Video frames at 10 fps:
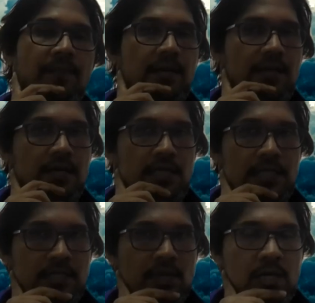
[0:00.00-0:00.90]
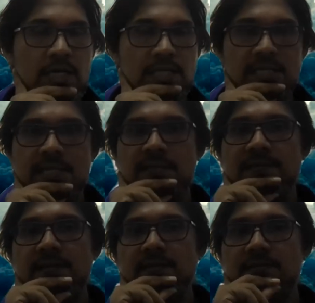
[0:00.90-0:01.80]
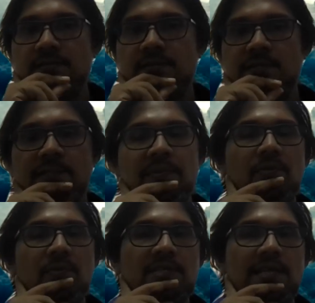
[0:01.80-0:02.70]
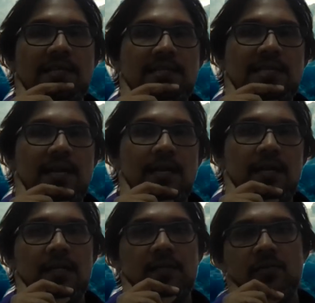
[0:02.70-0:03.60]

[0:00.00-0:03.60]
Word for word: uh, in these organizations as well. So it's up to you to select the standard. It